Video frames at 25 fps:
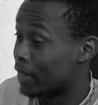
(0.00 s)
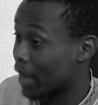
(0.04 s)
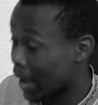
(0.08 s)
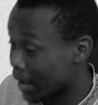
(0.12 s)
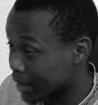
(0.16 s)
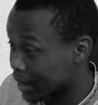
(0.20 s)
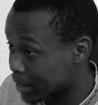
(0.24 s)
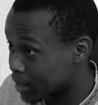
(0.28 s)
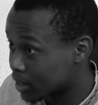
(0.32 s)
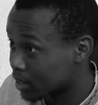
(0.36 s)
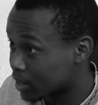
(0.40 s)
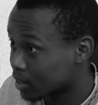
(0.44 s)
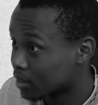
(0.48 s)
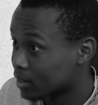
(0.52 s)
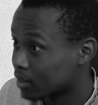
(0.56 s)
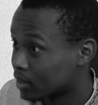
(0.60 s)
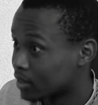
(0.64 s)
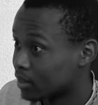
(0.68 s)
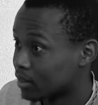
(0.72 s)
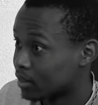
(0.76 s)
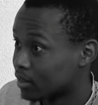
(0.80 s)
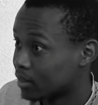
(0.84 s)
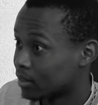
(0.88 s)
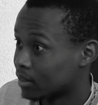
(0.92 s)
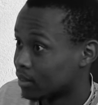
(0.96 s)
that,
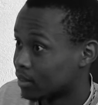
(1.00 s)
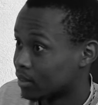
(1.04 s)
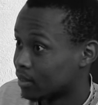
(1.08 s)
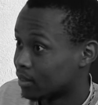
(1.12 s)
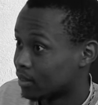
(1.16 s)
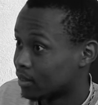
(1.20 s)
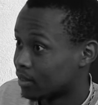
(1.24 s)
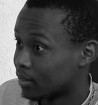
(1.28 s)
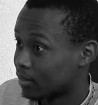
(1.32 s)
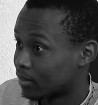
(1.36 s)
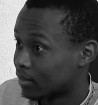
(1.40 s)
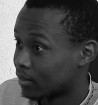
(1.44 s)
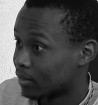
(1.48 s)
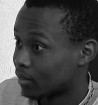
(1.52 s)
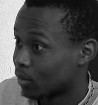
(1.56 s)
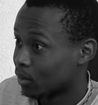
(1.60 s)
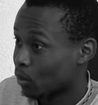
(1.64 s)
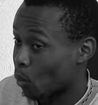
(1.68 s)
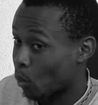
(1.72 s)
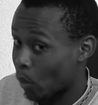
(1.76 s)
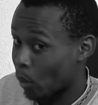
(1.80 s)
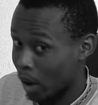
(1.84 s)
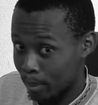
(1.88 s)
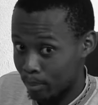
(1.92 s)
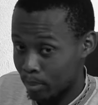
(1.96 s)

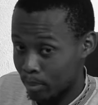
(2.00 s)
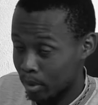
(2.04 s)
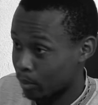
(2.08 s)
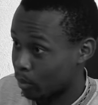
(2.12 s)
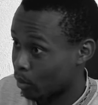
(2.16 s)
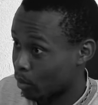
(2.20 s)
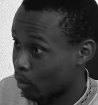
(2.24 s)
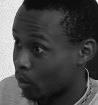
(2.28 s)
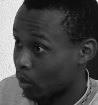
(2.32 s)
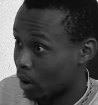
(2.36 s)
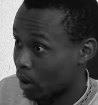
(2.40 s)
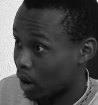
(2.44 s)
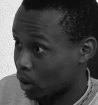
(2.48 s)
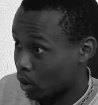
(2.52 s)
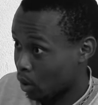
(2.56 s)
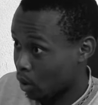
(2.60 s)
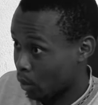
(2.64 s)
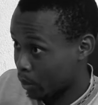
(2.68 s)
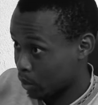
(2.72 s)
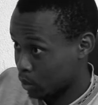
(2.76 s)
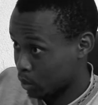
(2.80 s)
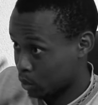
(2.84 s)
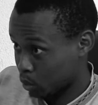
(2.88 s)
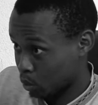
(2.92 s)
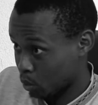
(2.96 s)
white people are
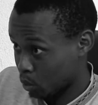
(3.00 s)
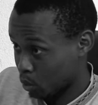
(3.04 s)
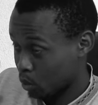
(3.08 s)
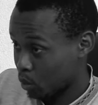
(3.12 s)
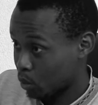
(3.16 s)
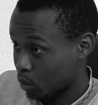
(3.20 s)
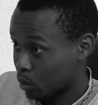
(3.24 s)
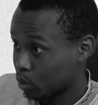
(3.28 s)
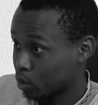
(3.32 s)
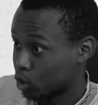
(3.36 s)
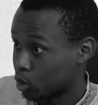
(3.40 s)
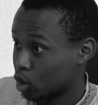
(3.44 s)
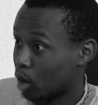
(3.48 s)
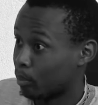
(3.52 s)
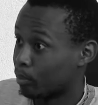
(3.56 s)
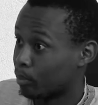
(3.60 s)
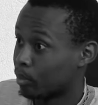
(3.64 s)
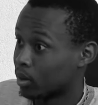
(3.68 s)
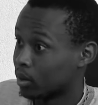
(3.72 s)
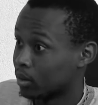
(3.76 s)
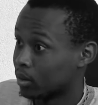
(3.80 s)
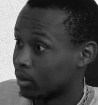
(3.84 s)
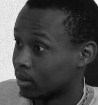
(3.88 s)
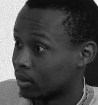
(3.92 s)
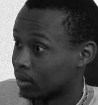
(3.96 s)
going to
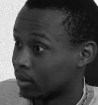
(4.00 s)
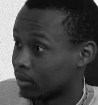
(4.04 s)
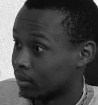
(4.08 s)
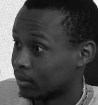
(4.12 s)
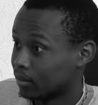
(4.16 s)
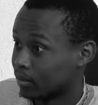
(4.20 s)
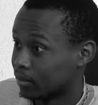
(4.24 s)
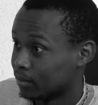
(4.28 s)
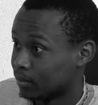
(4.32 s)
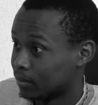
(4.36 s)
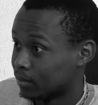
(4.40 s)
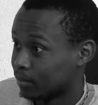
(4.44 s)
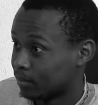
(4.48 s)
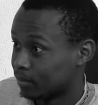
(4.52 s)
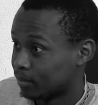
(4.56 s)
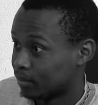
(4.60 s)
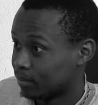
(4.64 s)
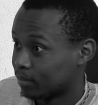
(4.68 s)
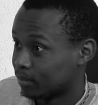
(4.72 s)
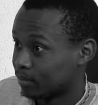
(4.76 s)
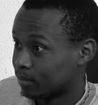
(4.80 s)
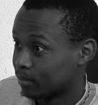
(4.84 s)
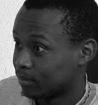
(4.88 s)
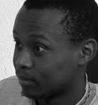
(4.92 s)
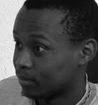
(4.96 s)
topple. Sure.
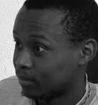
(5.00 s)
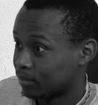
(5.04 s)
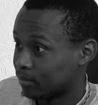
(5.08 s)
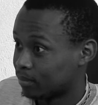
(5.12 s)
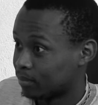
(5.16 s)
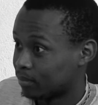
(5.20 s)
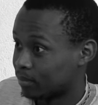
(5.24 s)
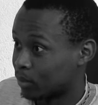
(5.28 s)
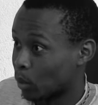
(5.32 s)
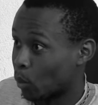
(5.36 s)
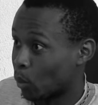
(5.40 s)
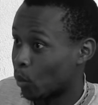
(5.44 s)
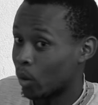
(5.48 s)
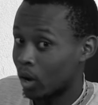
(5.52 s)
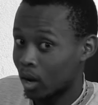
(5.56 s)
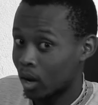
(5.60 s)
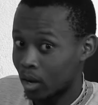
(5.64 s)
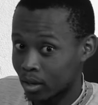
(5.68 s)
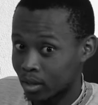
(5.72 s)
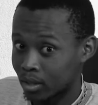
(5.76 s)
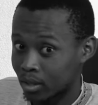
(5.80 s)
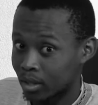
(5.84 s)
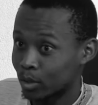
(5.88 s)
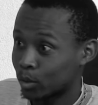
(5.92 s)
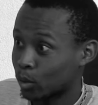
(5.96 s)
The
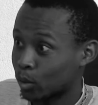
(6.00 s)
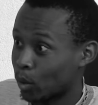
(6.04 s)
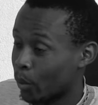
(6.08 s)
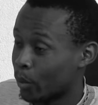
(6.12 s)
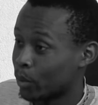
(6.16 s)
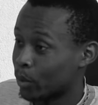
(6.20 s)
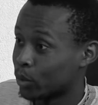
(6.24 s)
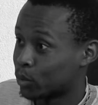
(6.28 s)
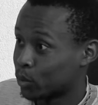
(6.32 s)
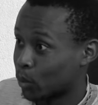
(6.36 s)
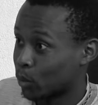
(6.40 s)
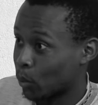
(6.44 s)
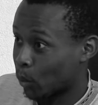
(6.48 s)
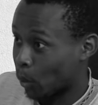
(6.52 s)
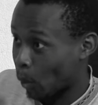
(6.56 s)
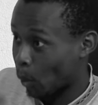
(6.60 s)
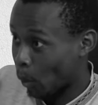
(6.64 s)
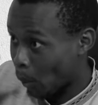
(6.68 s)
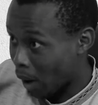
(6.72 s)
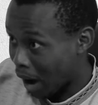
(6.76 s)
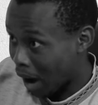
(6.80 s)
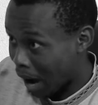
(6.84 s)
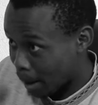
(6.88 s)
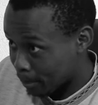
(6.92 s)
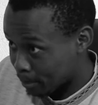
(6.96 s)
world is going to
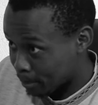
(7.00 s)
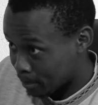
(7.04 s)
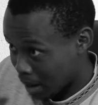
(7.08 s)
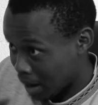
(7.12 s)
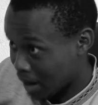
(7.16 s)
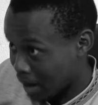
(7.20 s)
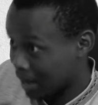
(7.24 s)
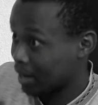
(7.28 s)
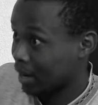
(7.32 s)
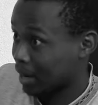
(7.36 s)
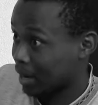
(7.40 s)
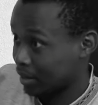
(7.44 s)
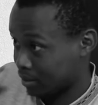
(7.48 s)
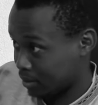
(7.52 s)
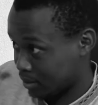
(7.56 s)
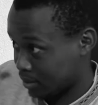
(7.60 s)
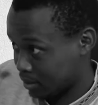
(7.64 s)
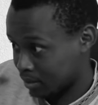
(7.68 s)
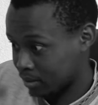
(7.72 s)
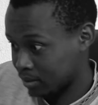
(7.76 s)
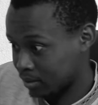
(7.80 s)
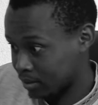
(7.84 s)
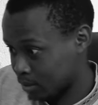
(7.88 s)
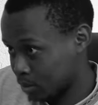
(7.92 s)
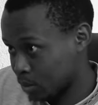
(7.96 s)
go up and
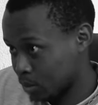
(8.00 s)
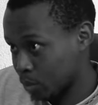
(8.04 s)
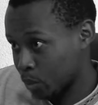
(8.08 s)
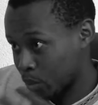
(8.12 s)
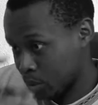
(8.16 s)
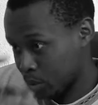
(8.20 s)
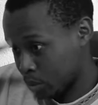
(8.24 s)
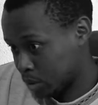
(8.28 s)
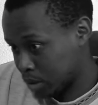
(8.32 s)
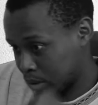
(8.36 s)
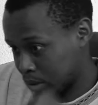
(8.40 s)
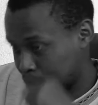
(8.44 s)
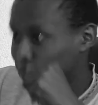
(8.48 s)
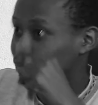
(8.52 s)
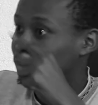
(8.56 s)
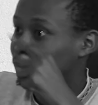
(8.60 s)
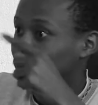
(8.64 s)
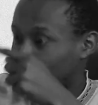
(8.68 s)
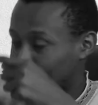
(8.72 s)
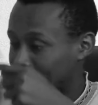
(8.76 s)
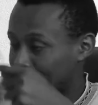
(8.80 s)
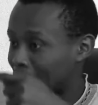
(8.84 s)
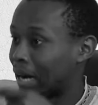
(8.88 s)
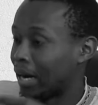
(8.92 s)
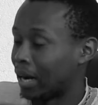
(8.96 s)
will
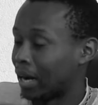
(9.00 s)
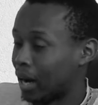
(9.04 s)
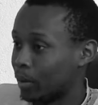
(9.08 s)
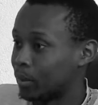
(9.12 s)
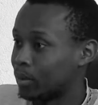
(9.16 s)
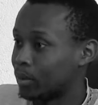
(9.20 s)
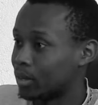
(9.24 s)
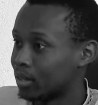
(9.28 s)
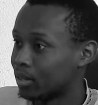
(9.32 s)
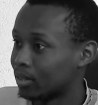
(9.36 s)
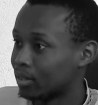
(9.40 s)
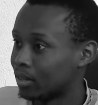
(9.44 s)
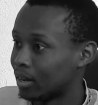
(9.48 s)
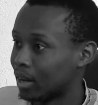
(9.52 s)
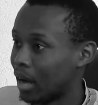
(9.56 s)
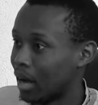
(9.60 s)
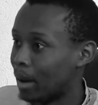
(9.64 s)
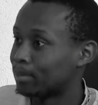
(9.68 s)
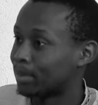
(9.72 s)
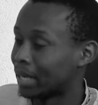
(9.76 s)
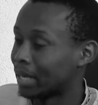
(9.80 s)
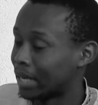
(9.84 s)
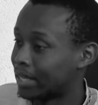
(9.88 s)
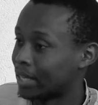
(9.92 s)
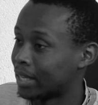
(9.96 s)
spin around, yeah,
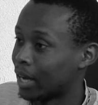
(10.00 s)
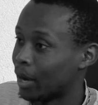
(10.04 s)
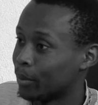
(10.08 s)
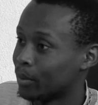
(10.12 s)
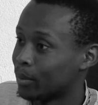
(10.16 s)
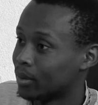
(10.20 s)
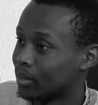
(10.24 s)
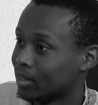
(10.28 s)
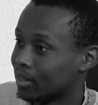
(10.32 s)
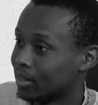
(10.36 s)
upside down.